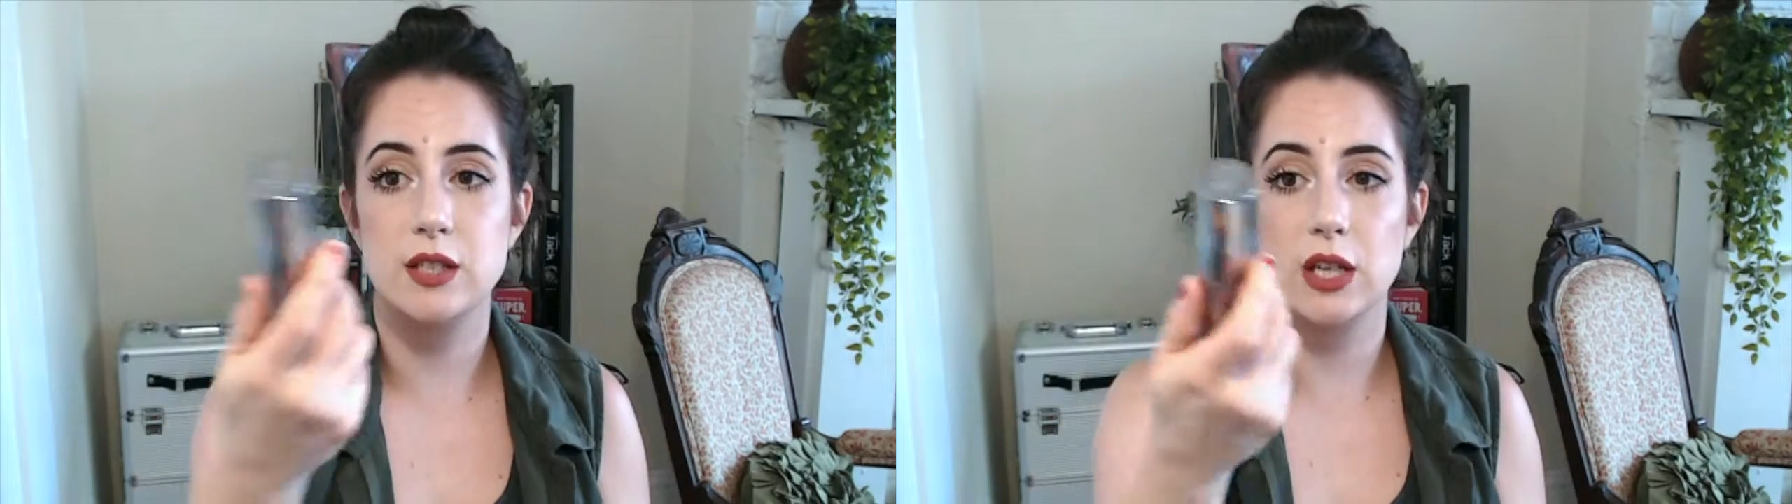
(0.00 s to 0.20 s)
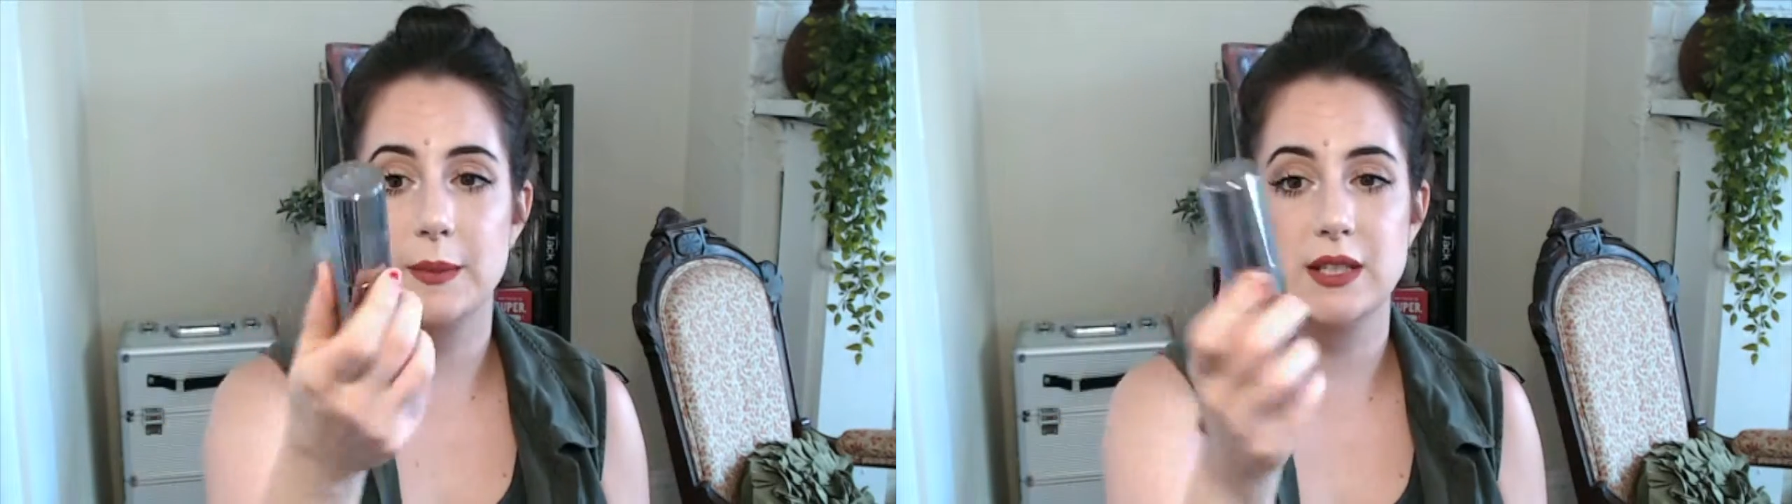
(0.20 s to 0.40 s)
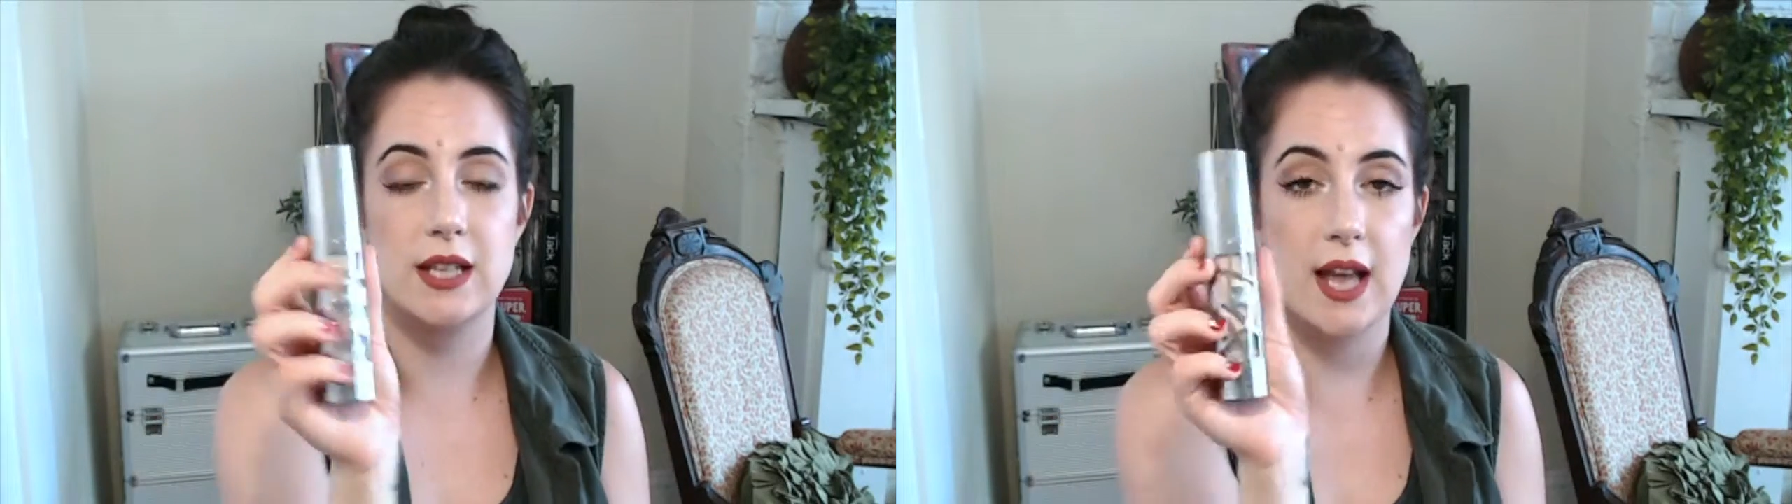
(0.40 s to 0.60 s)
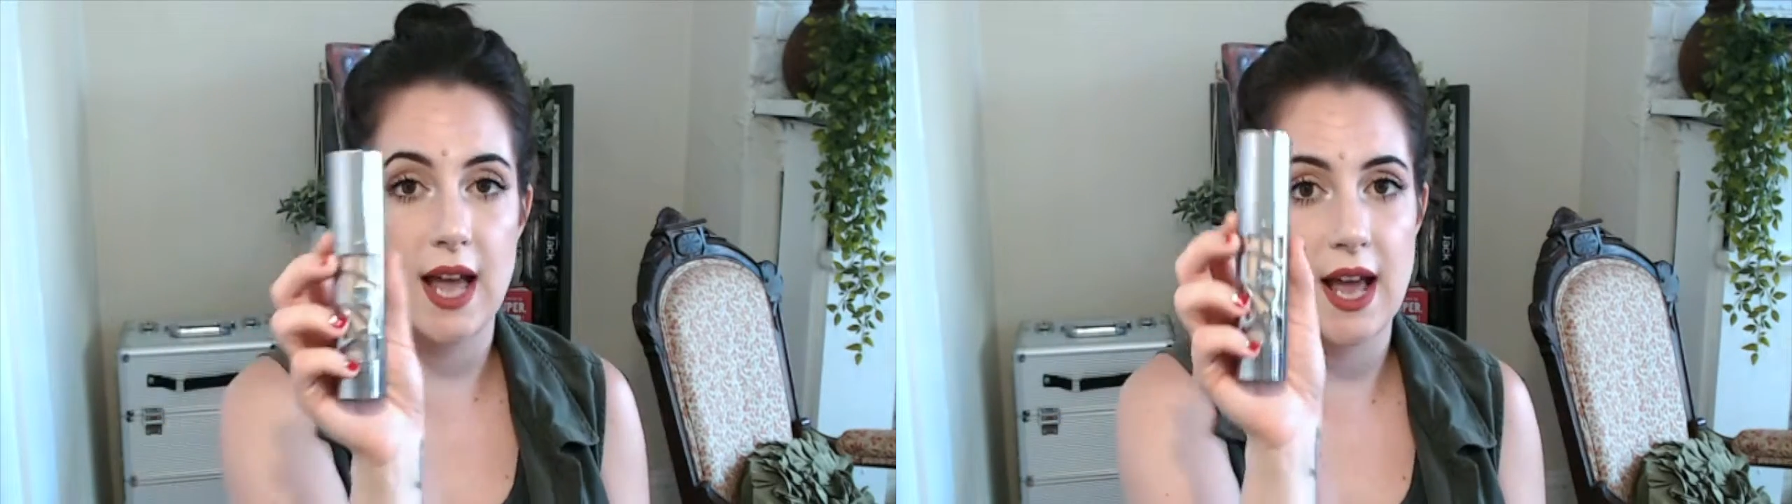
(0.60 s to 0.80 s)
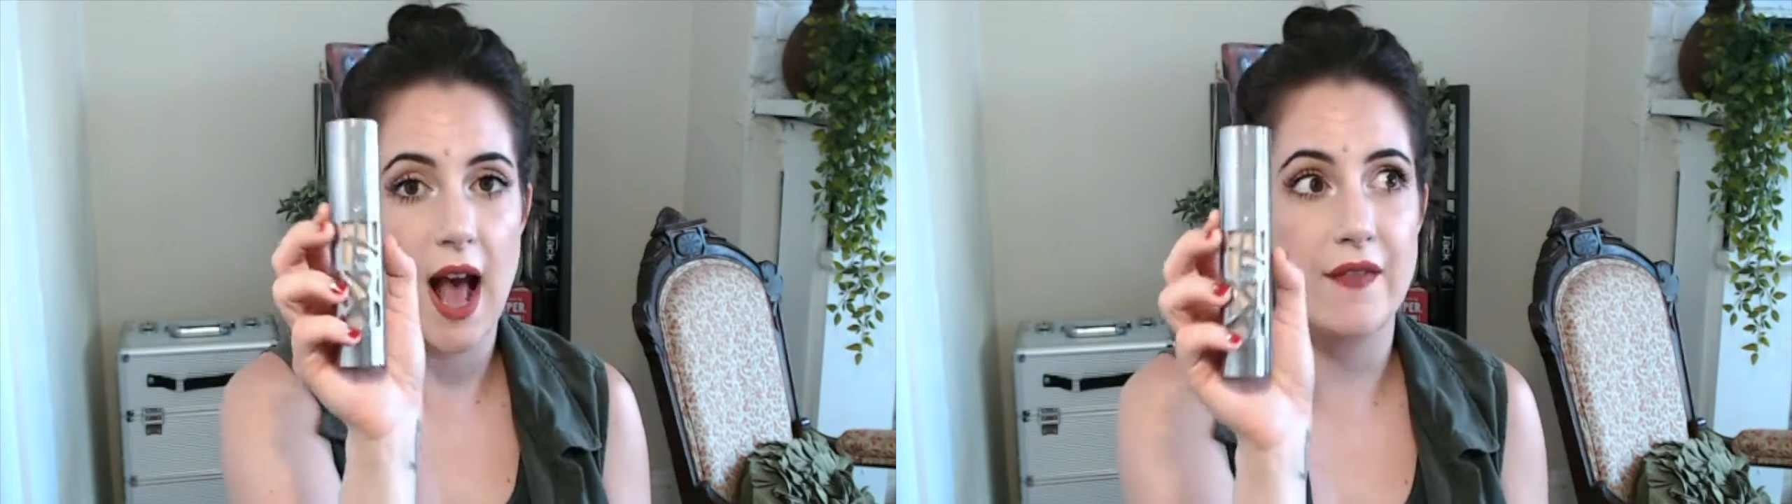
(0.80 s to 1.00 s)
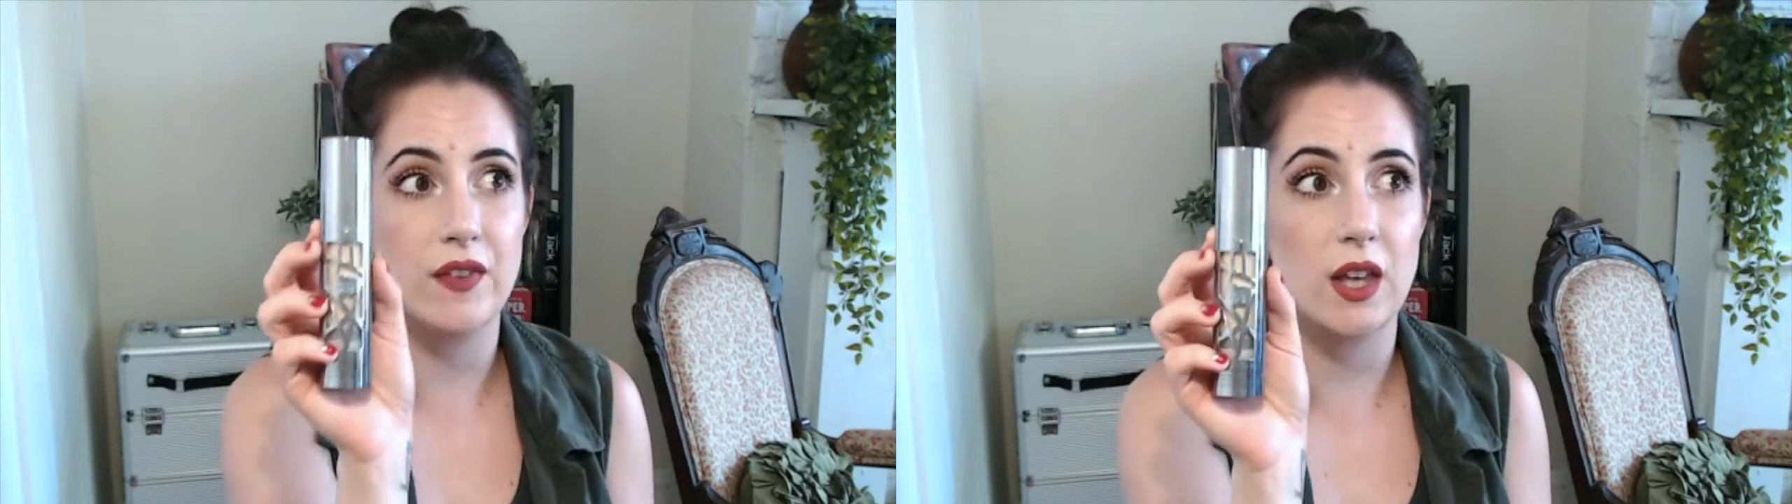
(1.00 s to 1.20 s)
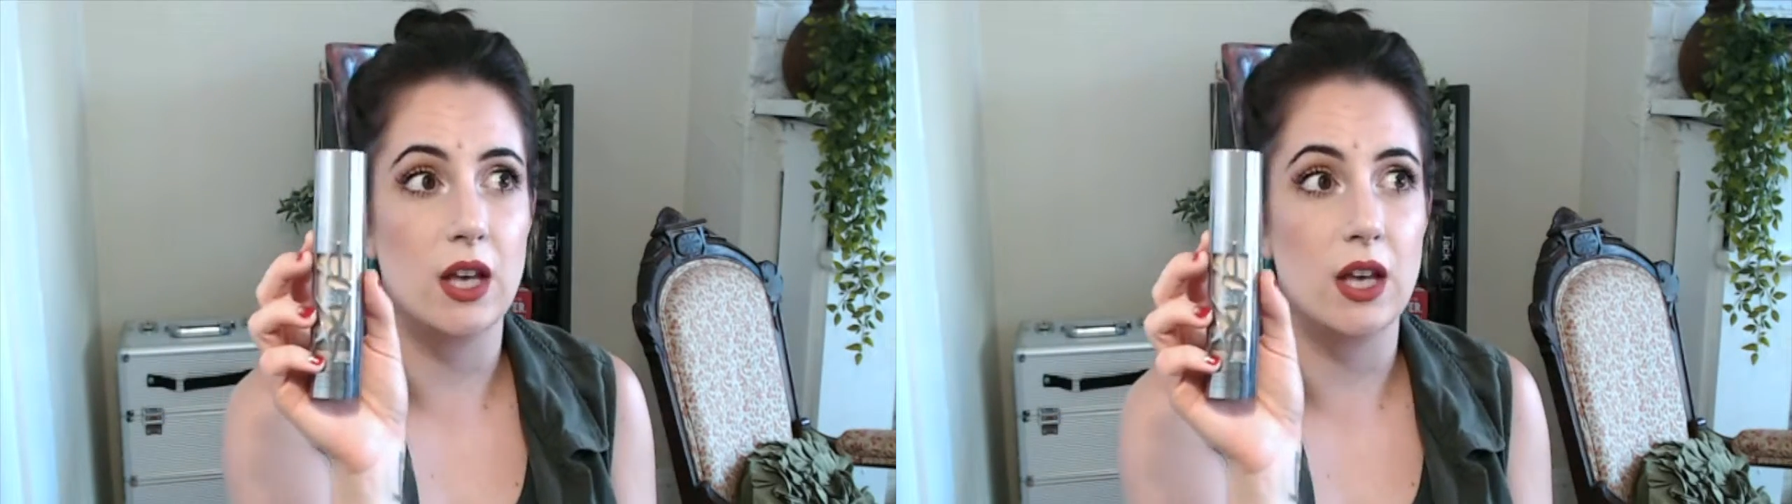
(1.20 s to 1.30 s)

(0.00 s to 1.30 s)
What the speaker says: Urban Decay, I feel like